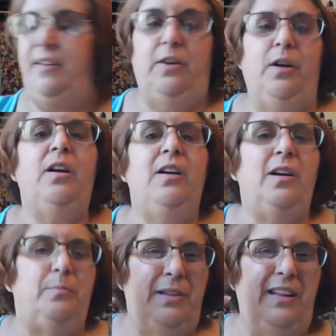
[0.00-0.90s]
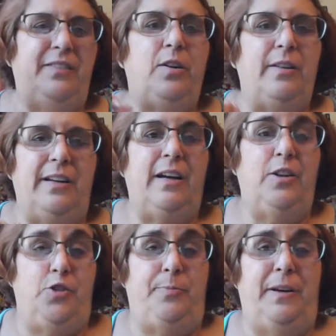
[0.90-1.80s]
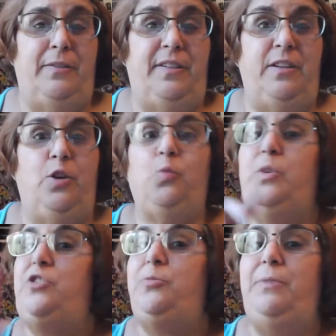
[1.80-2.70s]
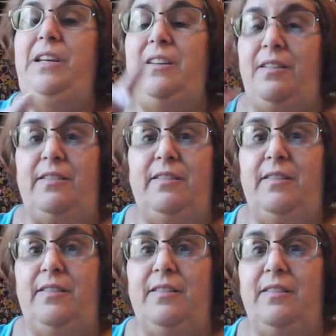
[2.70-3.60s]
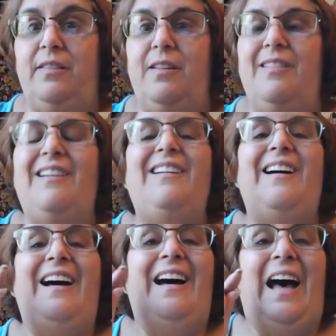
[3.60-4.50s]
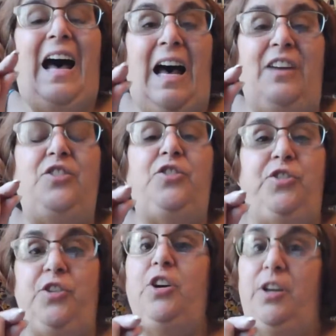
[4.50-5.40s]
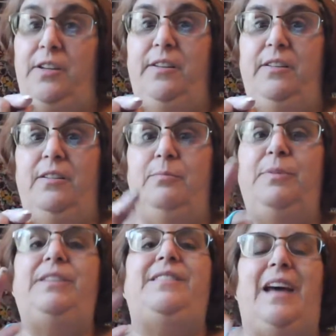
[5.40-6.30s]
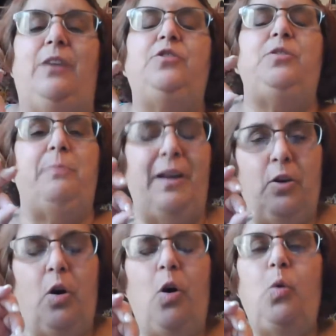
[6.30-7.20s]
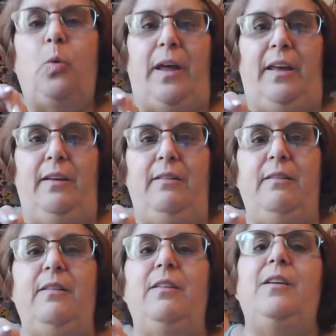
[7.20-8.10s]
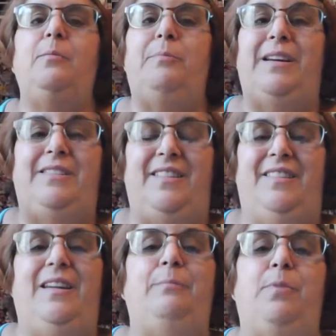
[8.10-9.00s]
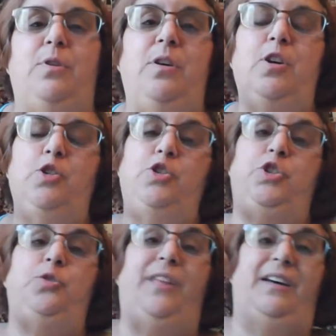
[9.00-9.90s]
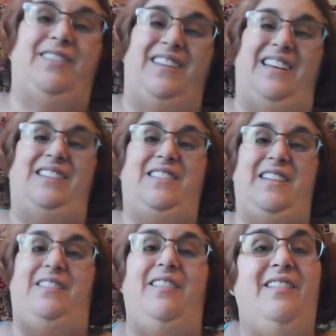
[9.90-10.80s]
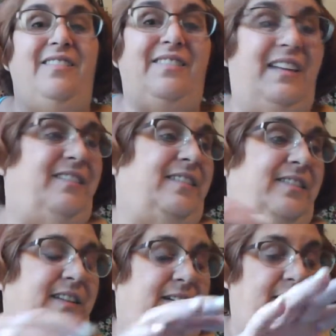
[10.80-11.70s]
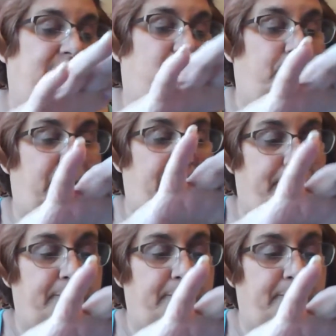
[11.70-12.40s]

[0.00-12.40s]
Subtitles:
a year, but let's call it 100 pounds a year, which means I should be down to my goal weight by December 2018. That's exciting to me.